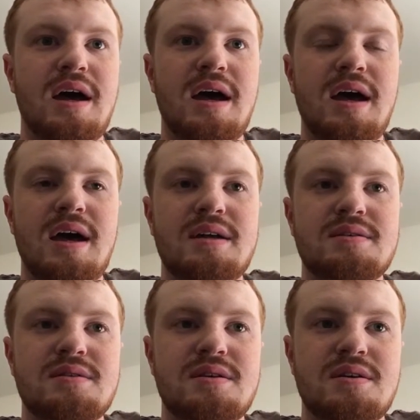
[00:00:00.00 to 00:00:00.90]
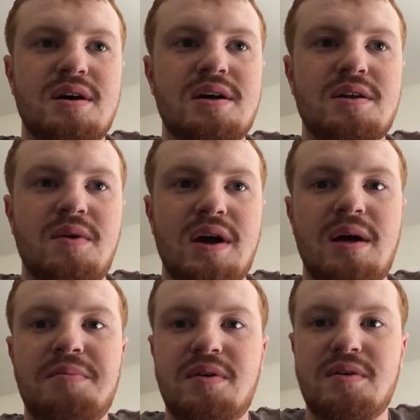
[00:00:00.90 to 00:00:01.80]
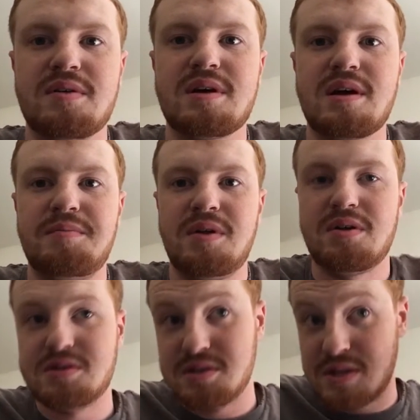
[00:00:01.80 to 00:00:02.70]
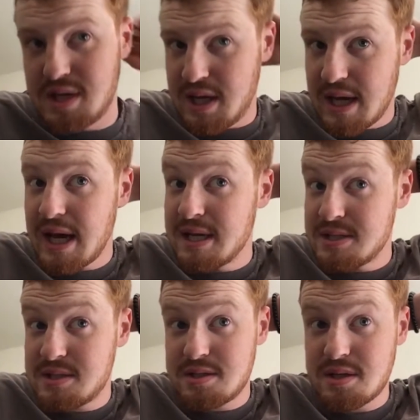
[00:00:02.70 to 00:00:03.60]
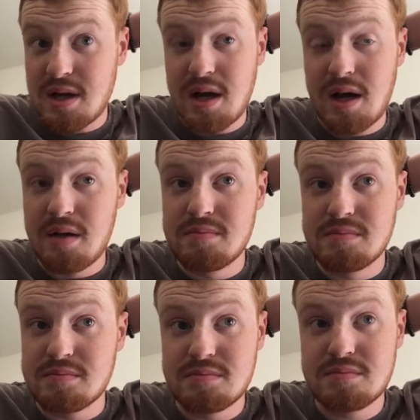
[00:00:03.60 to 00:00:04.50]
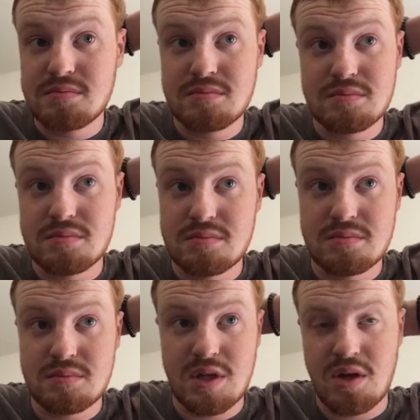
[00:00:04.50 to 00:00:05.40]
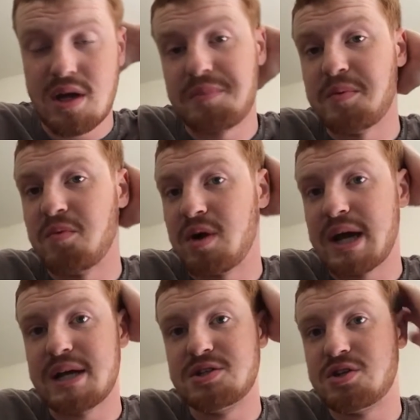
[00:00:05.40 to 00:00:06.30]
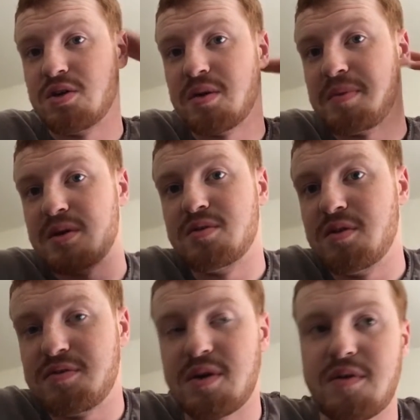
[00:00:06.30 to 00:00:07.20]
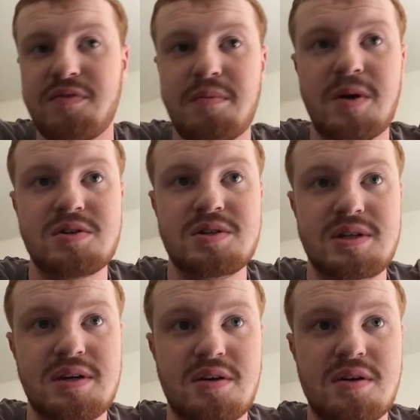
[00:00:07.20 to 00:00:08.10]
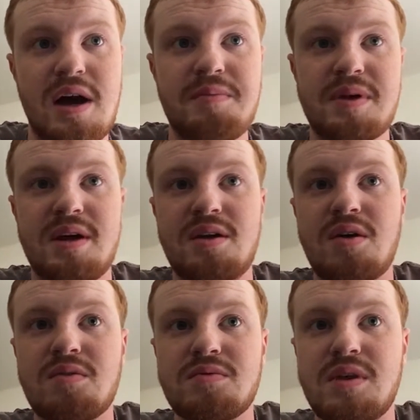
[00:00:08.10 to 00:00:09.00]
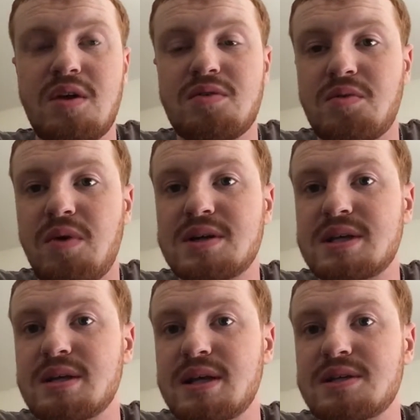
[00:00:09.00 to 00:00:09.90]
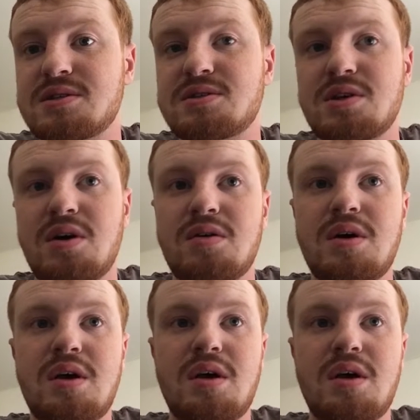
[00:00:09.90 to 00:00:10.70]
and there were a couple Argentinian guys, and a couple more guys showed up. I don't know if they were from Argentina or not, but I know the owner was, at least. So,